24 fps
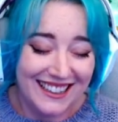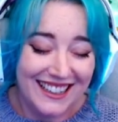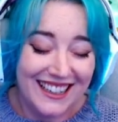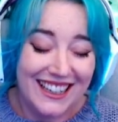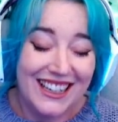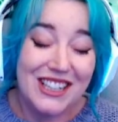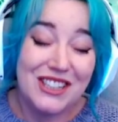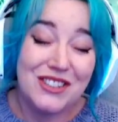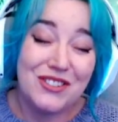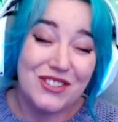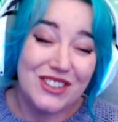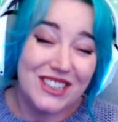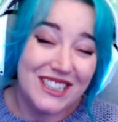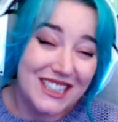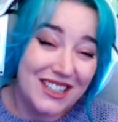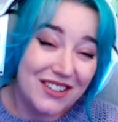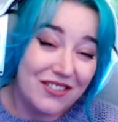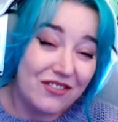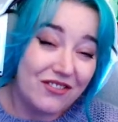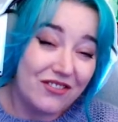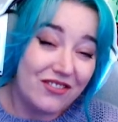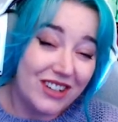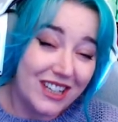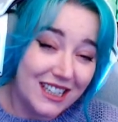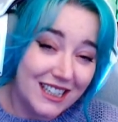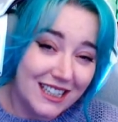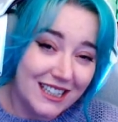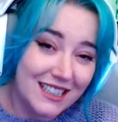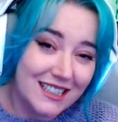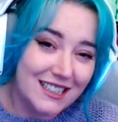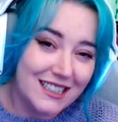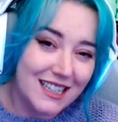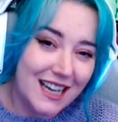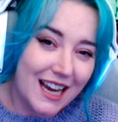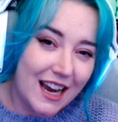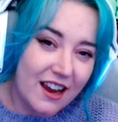It's really convenient
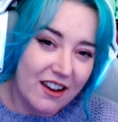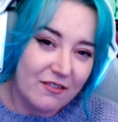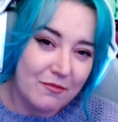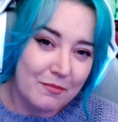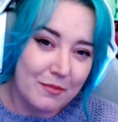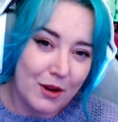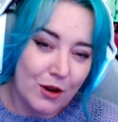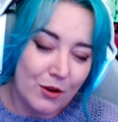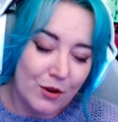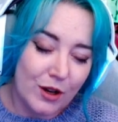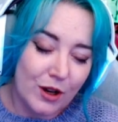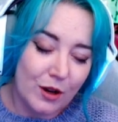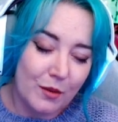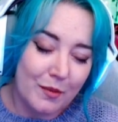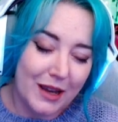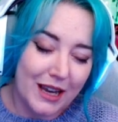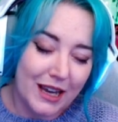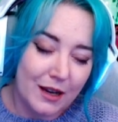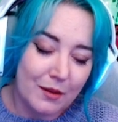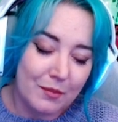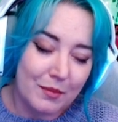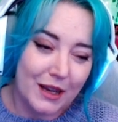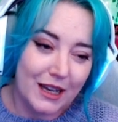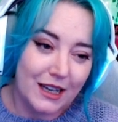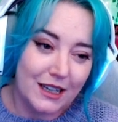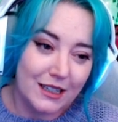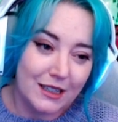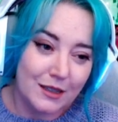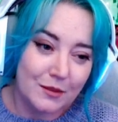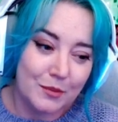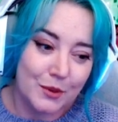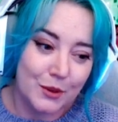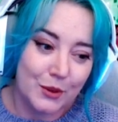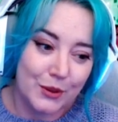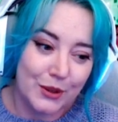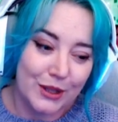to have Malcolm and Peyton
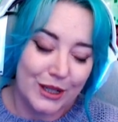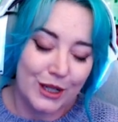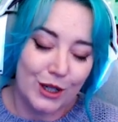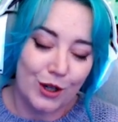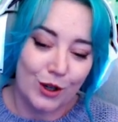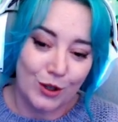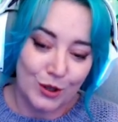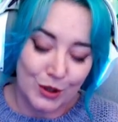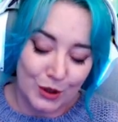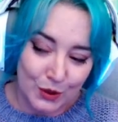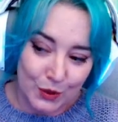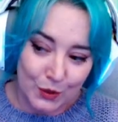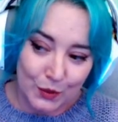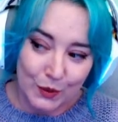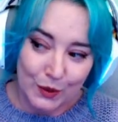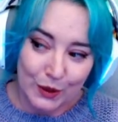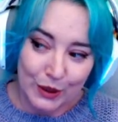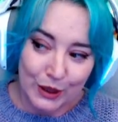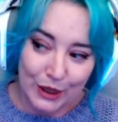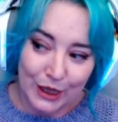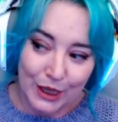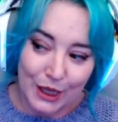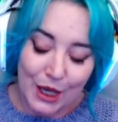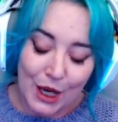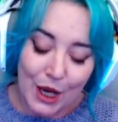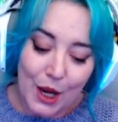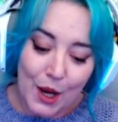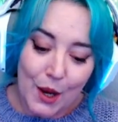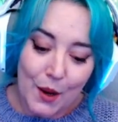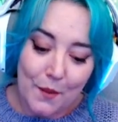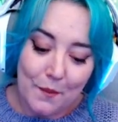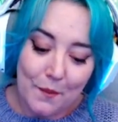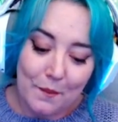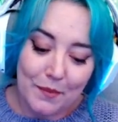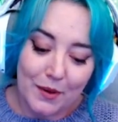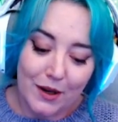both in our school,
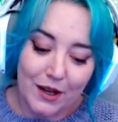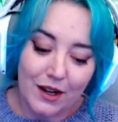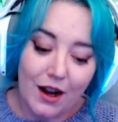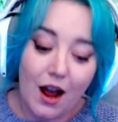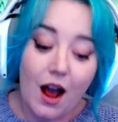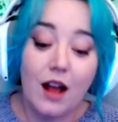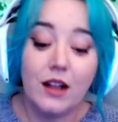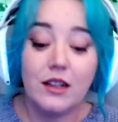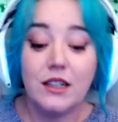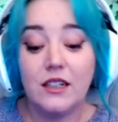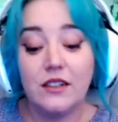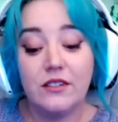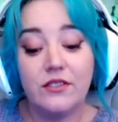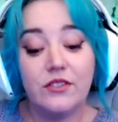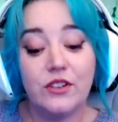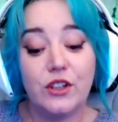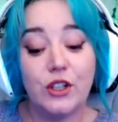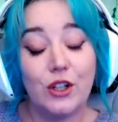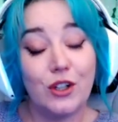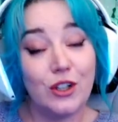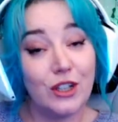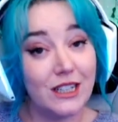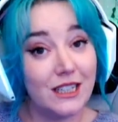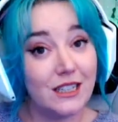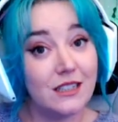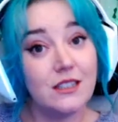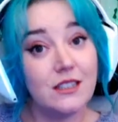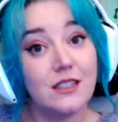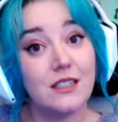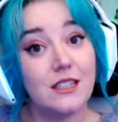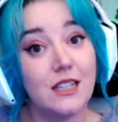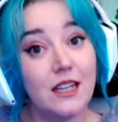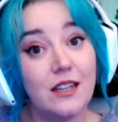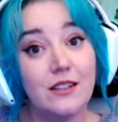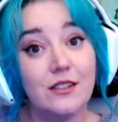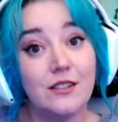but Olive learning
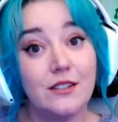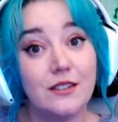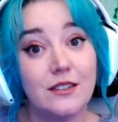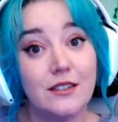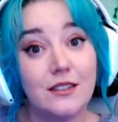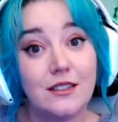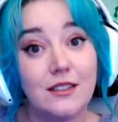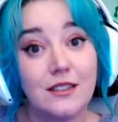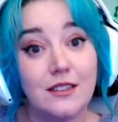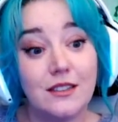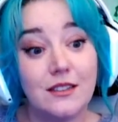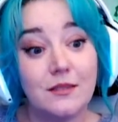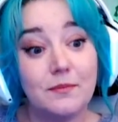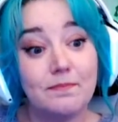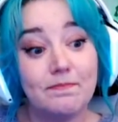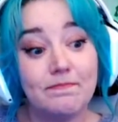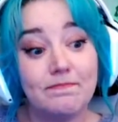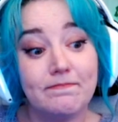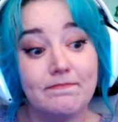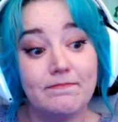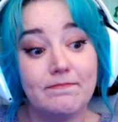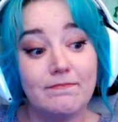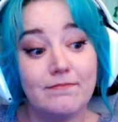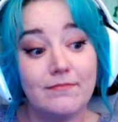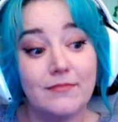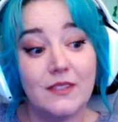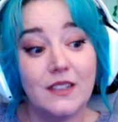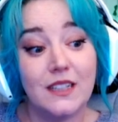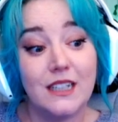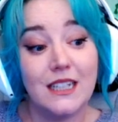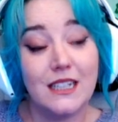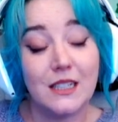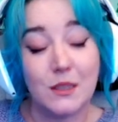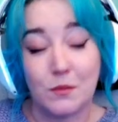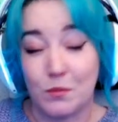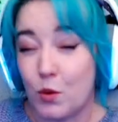skills
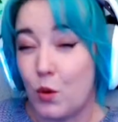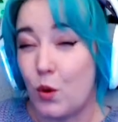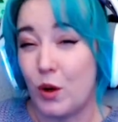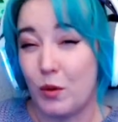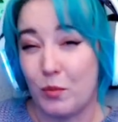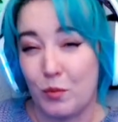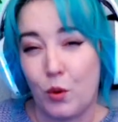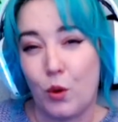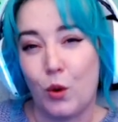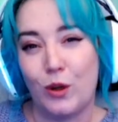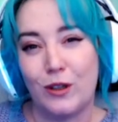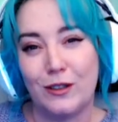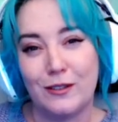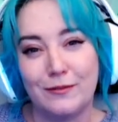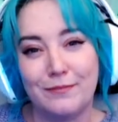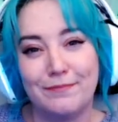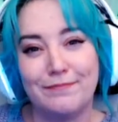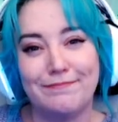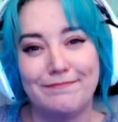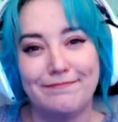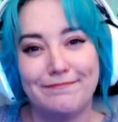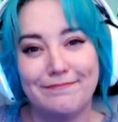is more important.